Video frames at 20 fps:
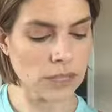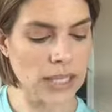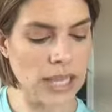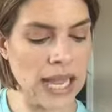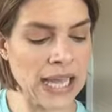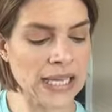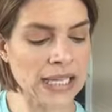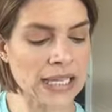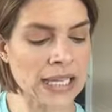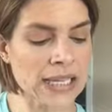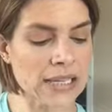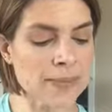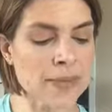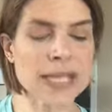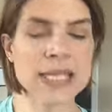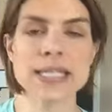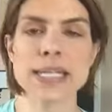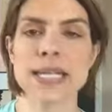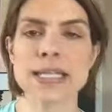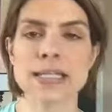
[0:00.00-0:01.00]
And it kind of
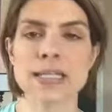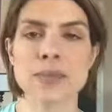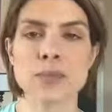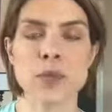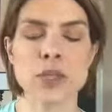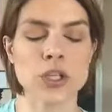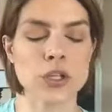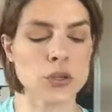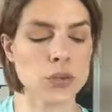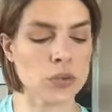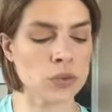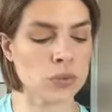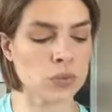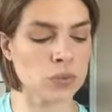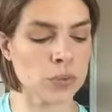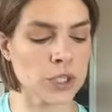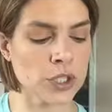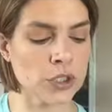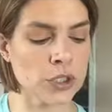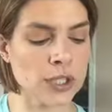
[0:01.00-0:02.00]
makes sense when you
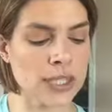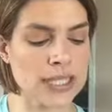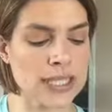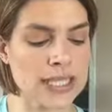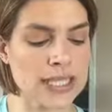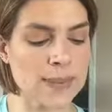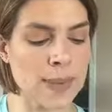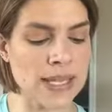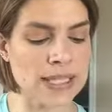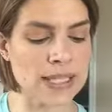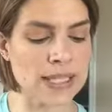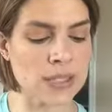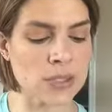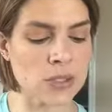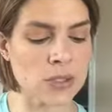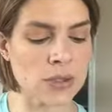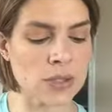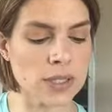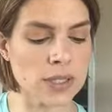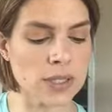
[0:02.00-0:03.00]
look at these spices.
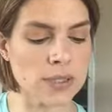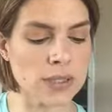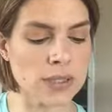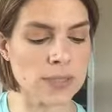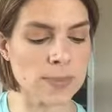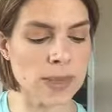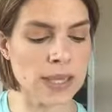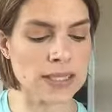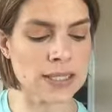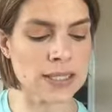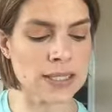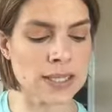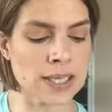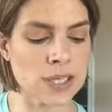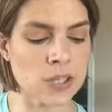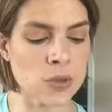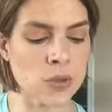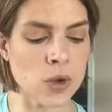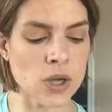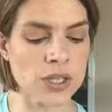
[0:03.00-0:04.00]
So the spices that
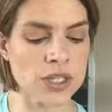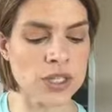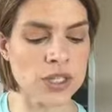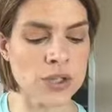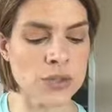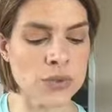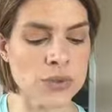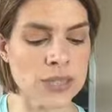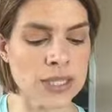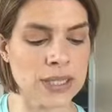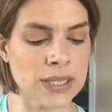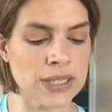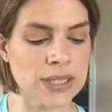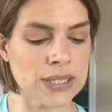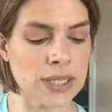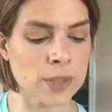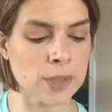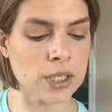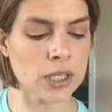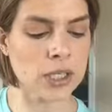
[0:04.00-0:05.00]
you want to use in the
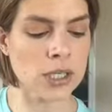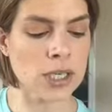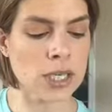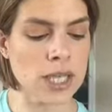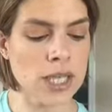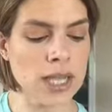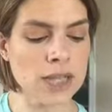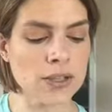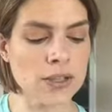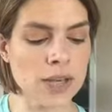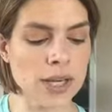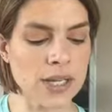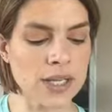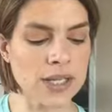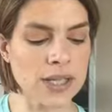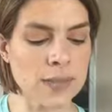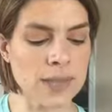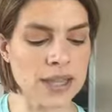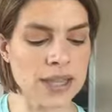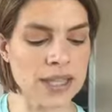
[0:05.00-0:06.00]
summer, they're not going
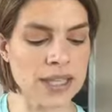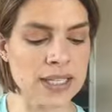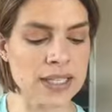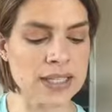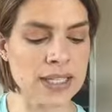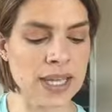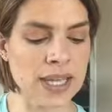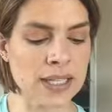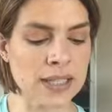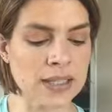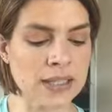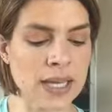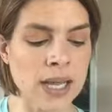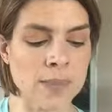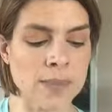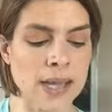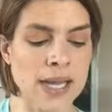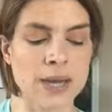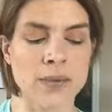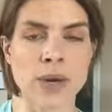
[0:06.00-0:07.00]
to be things like
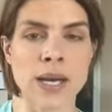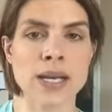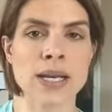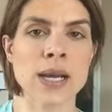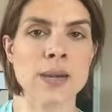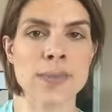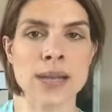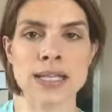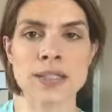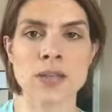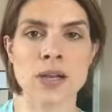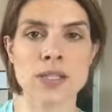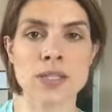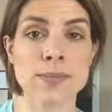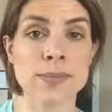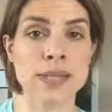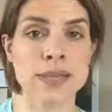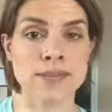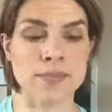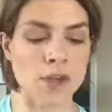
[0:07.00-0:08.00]
nutmeg, right? Nutmeg's awesome
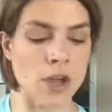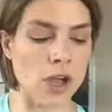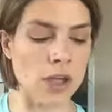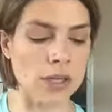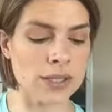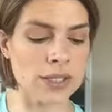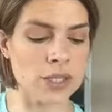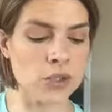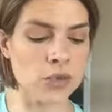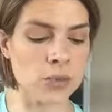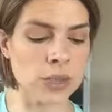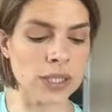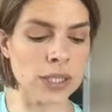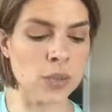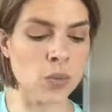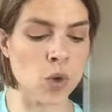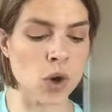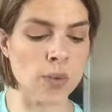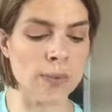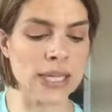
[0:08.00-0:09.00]
in the fall because it's really
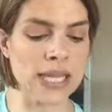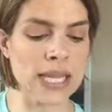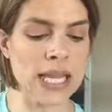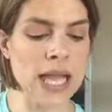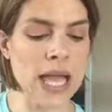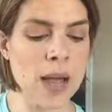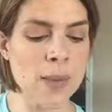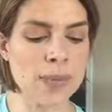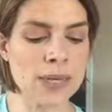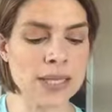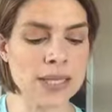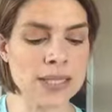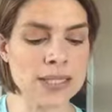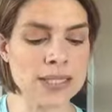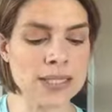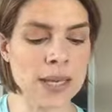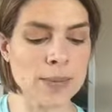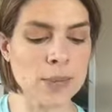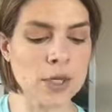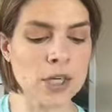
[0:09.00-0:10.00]
warming. But in the
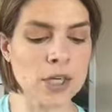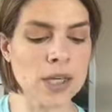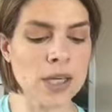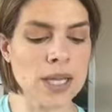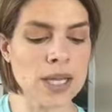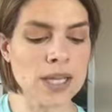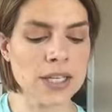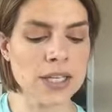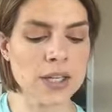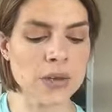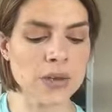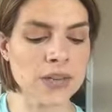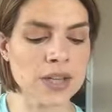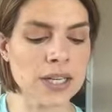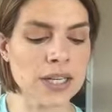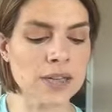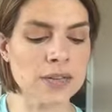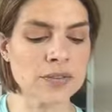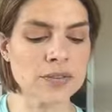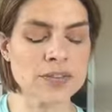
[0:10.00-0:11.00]
summer, think
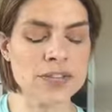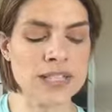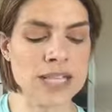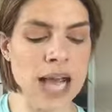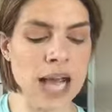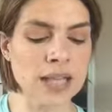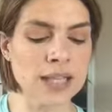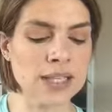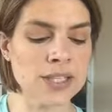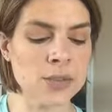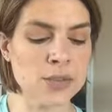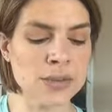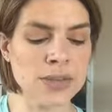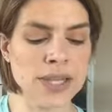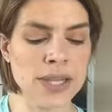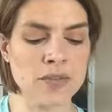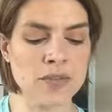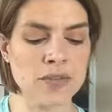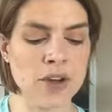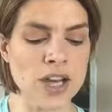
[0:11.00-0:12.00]
of salads with
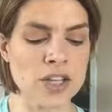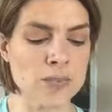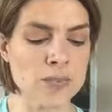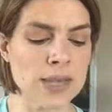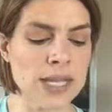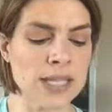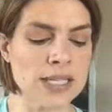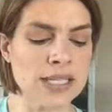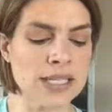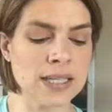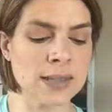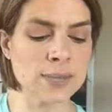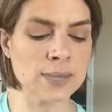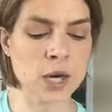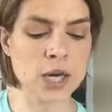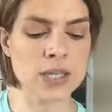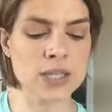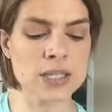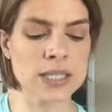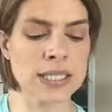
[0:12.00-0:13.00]
like fresh mint and
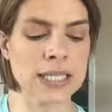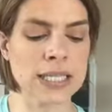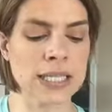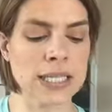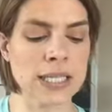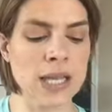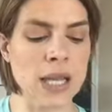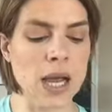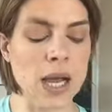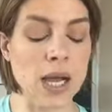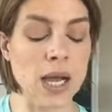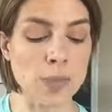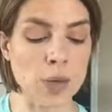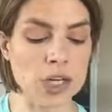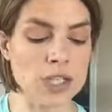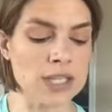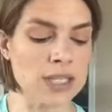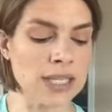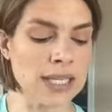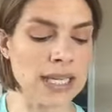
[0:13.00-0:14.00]
parsley
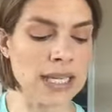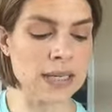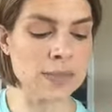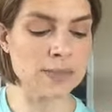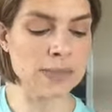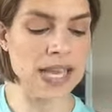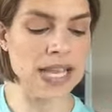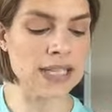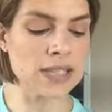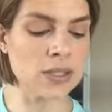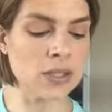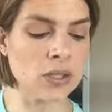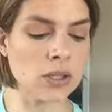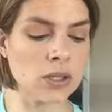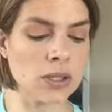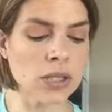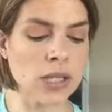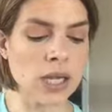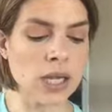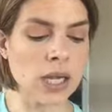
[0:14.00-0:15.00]
and
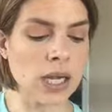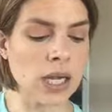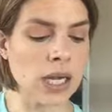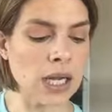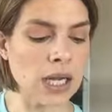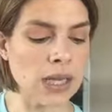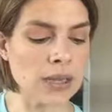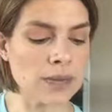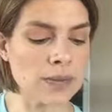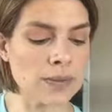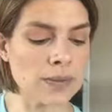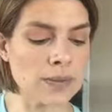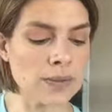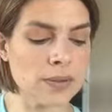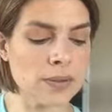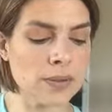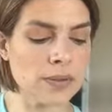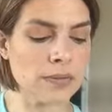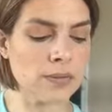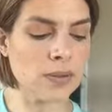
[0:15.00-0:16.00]
basil.
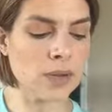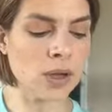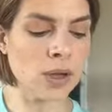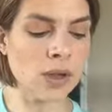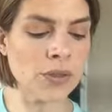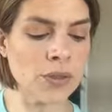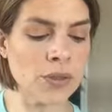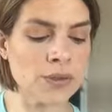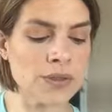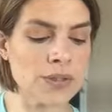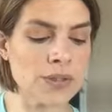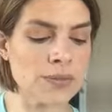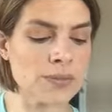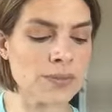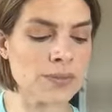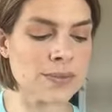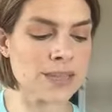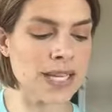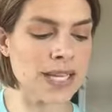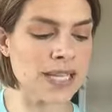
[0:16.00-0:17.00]
All those
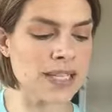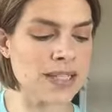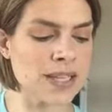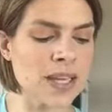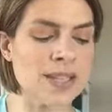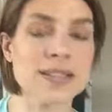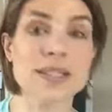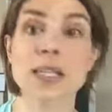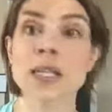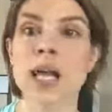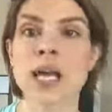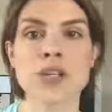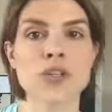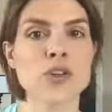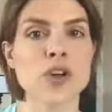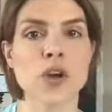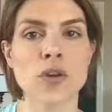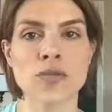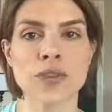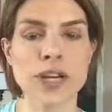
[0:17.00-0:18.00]
things,
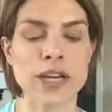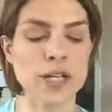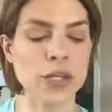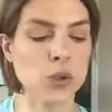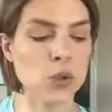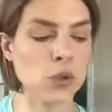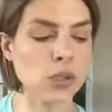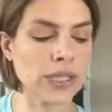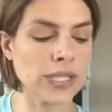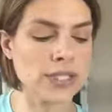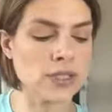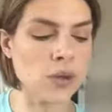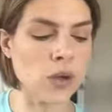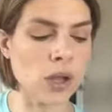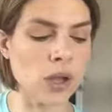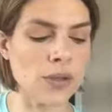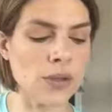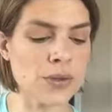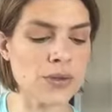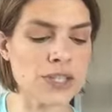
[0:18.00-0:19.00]
cilantro, very cooling. So
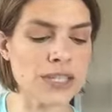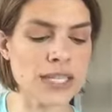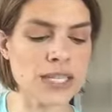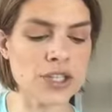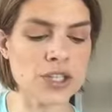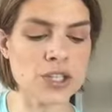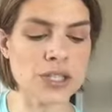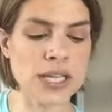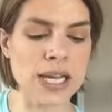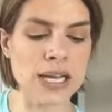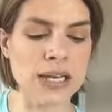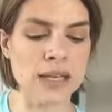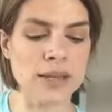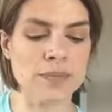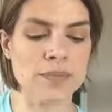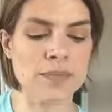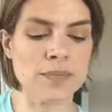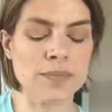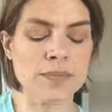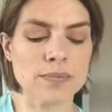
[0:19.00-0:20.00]
all those things just kind of
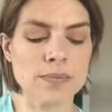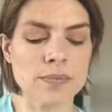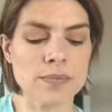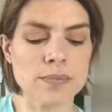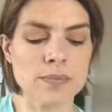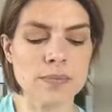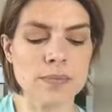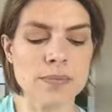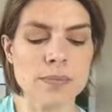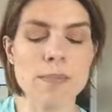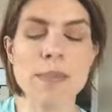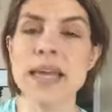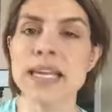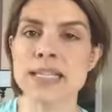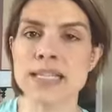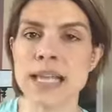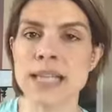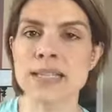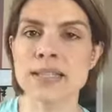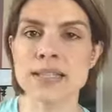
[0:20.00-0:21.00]
make
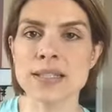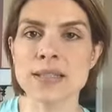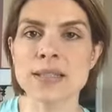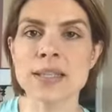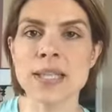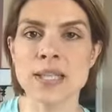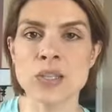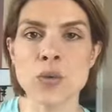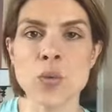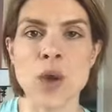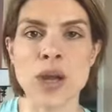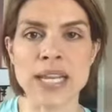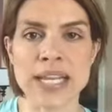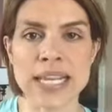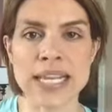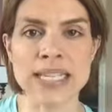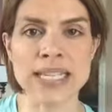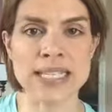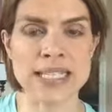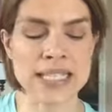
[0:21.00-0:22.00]
sense that you want to
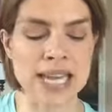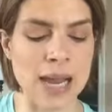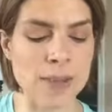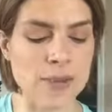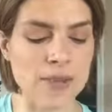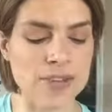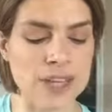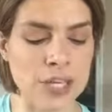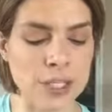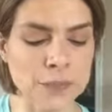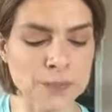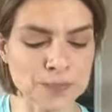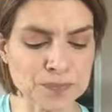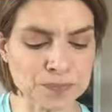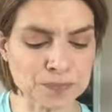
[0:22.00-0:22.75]
eat this time of year.